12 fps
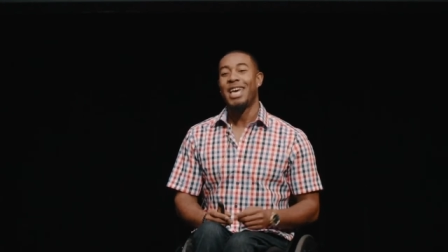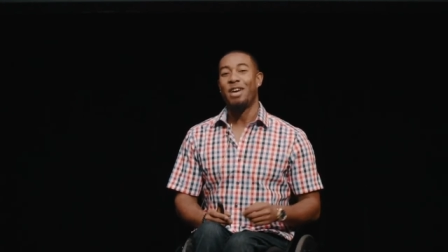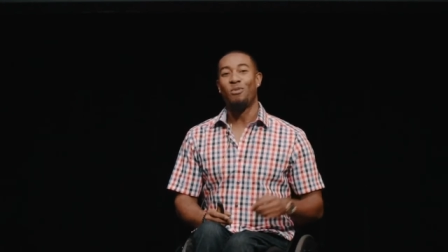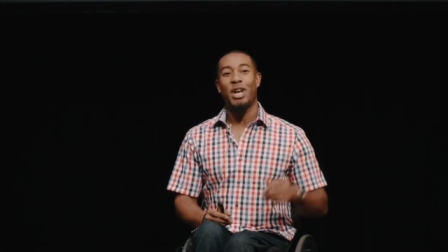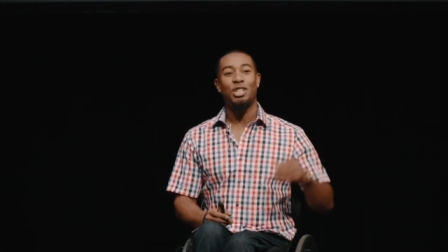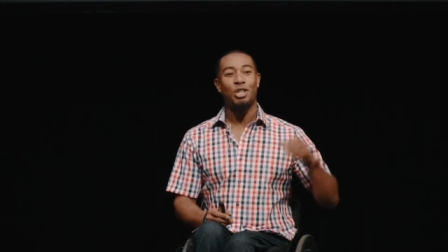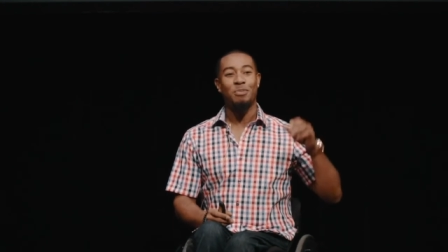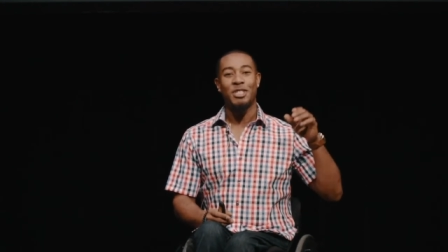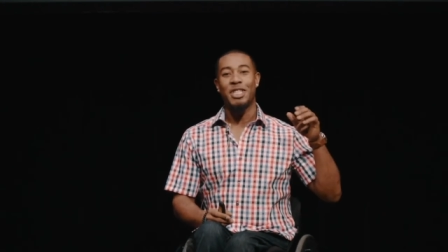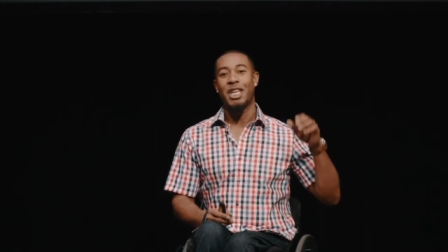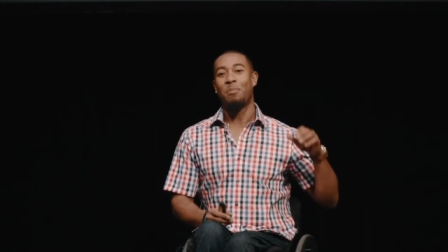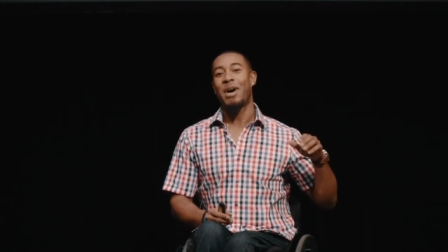and when I jumped
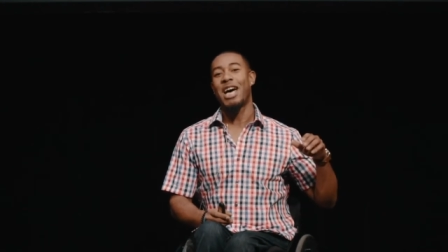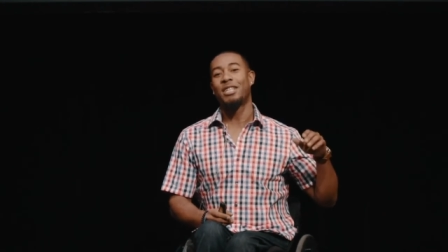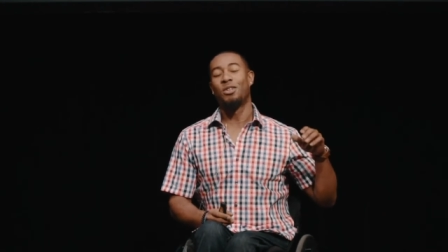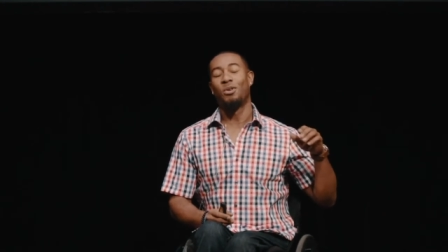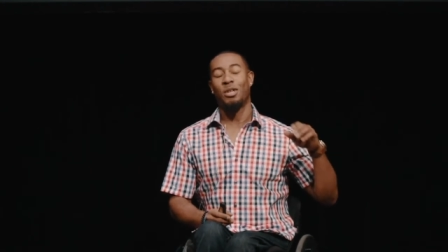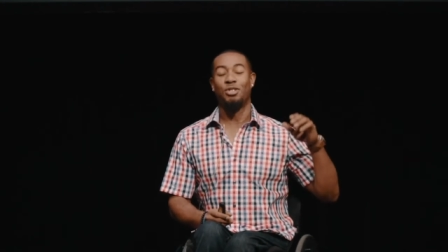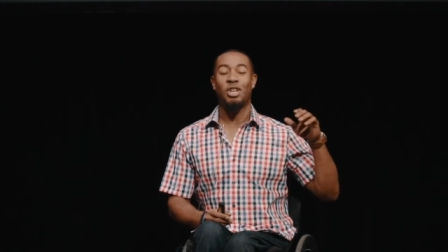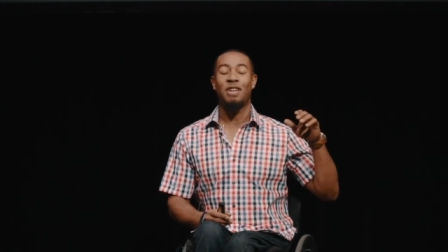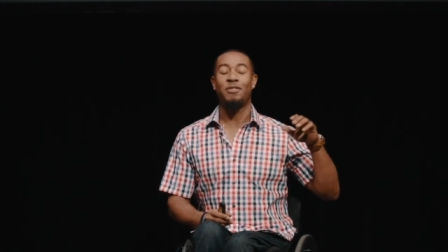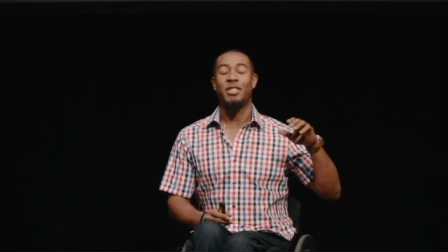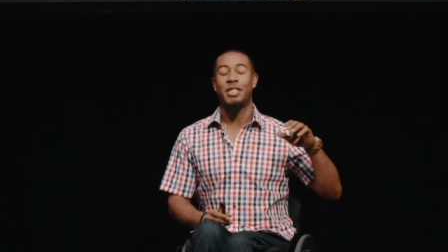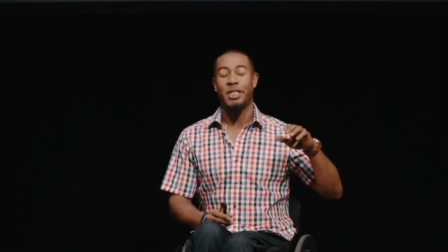into that the
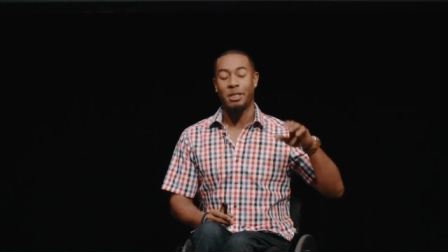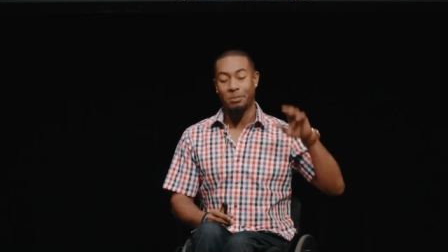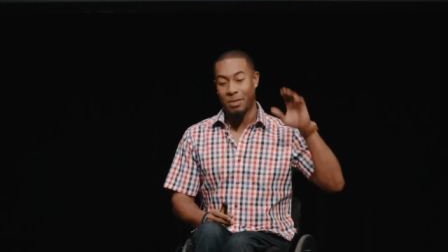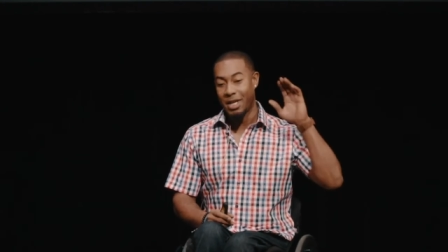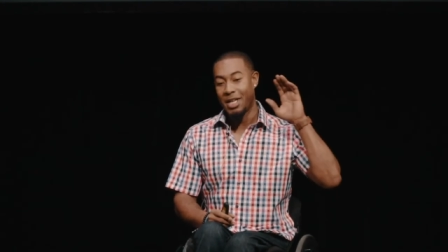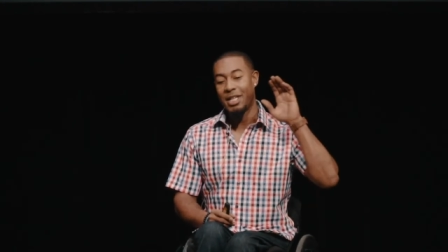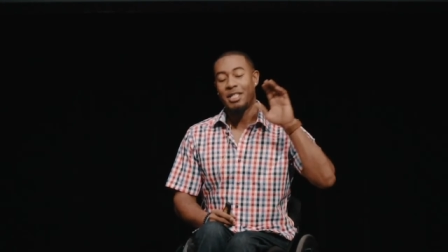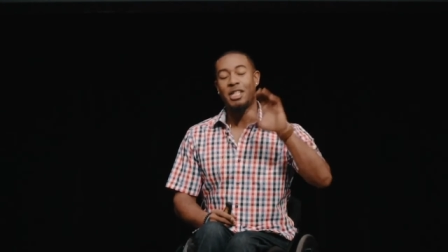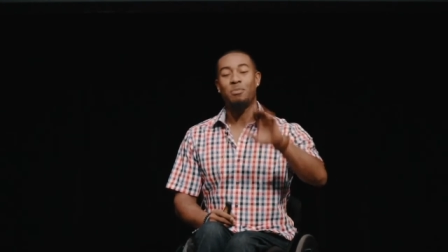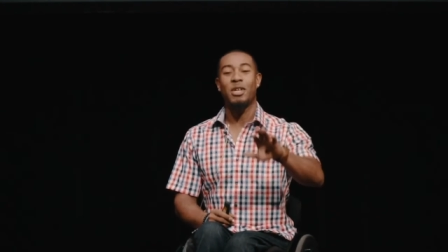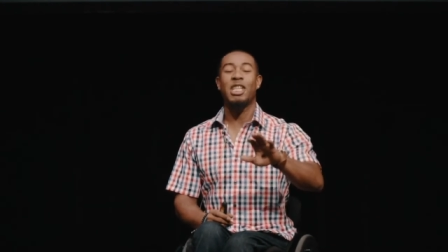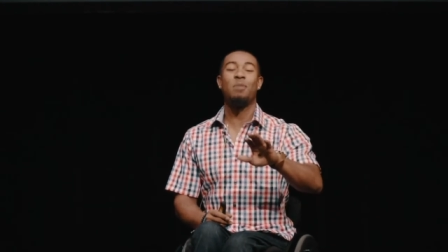driver's seat,
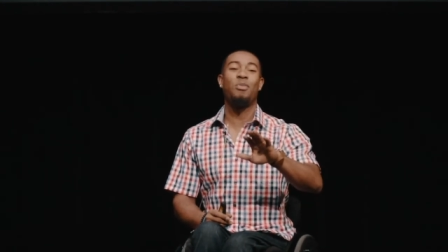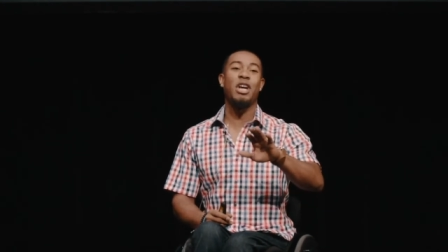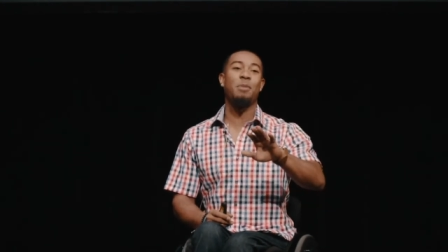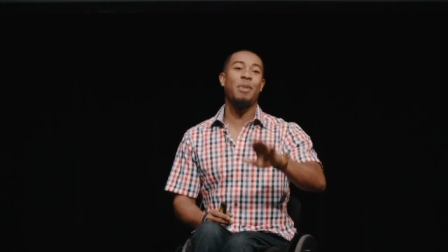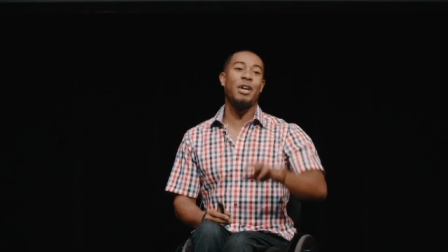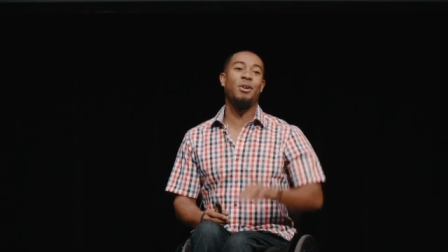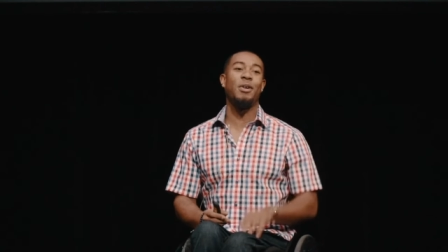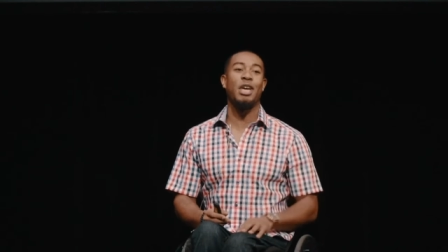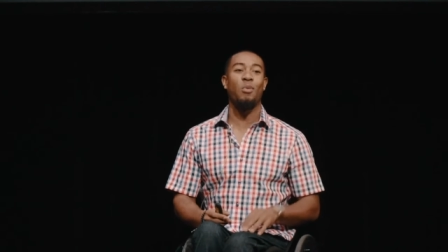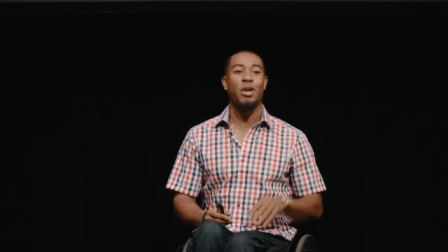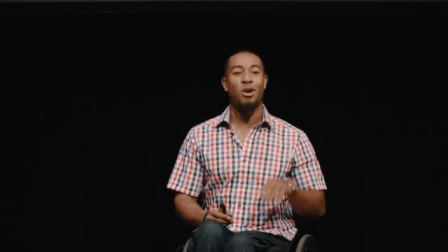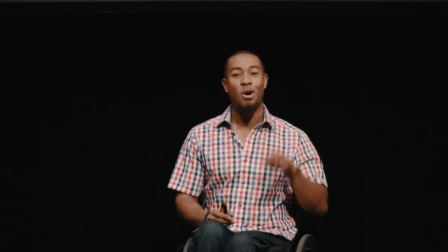stepped on that brake pedal, it
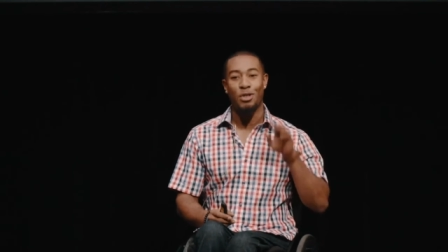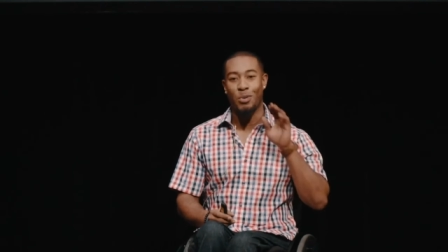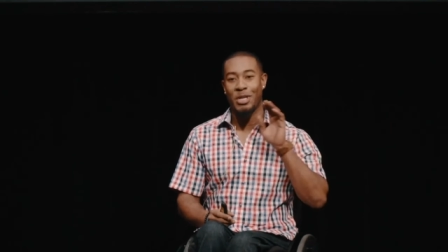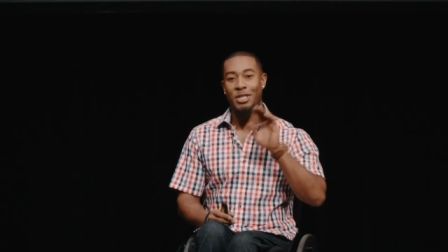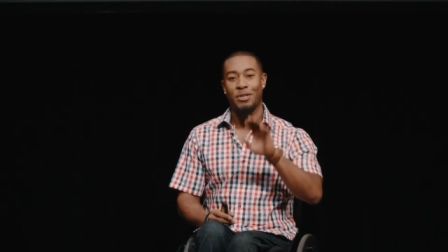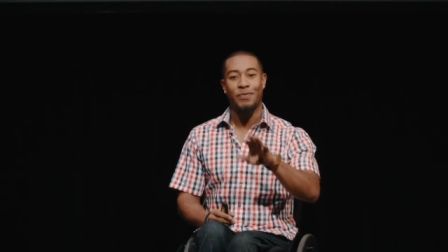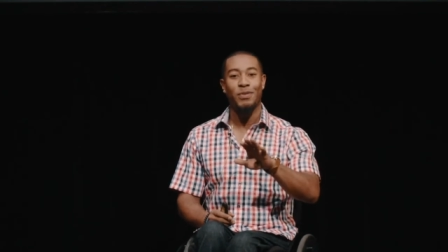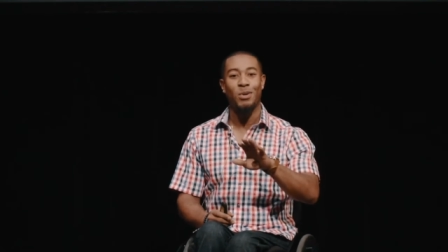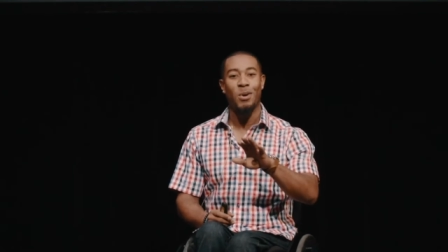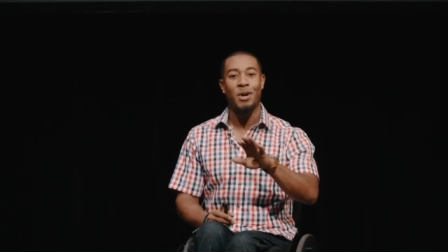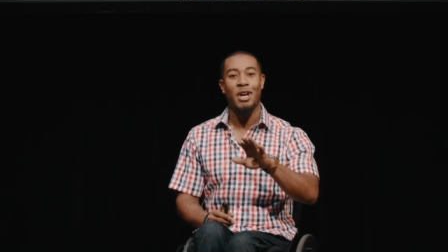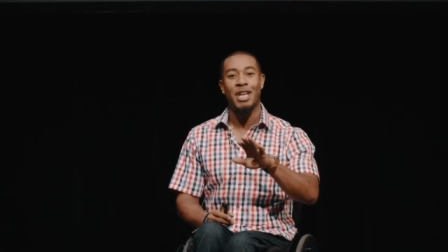went all the way to the
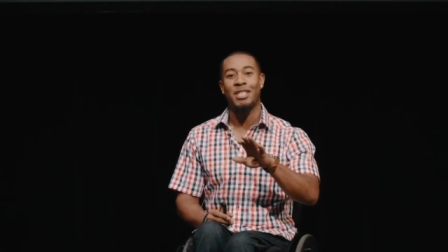floor.